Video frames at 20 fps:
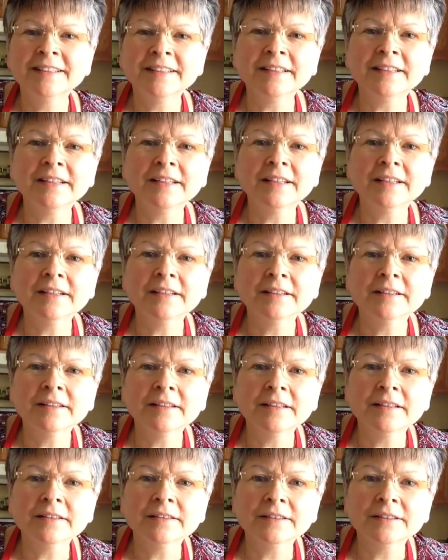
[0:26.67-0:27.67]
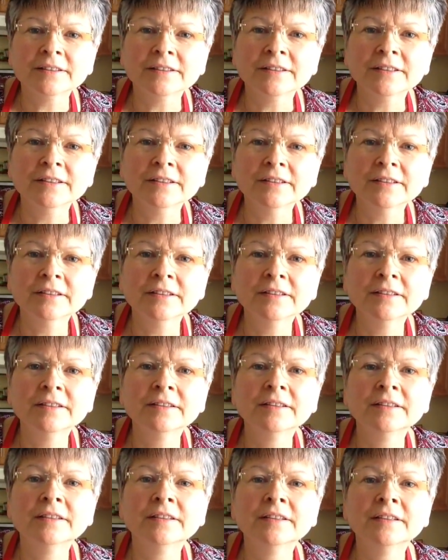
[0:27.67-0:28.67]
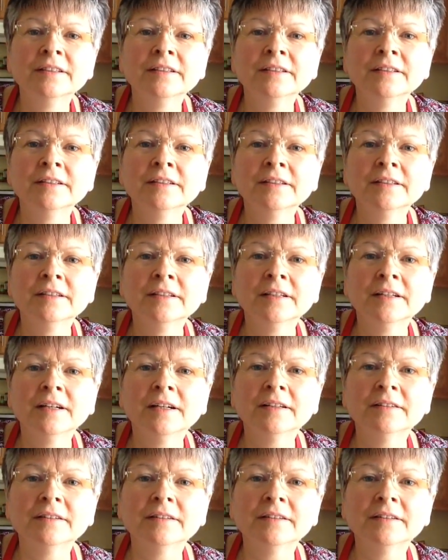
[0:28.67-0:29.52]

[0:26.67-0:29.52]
Yeah, that's good. All